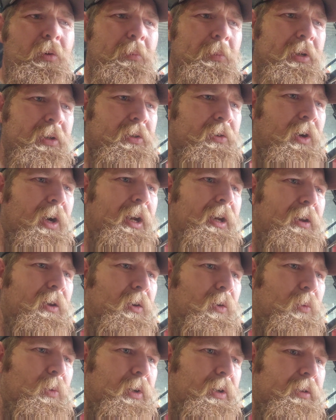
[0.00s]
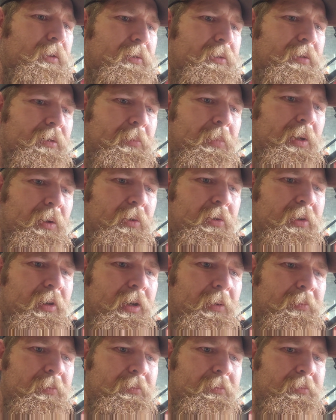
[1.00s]
I'm going to try to go with as a metal
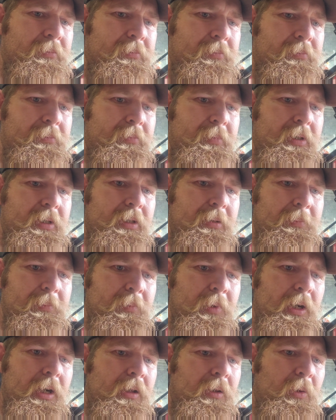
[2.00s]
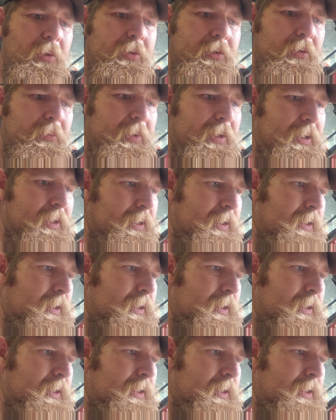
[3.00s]
shop right close to me.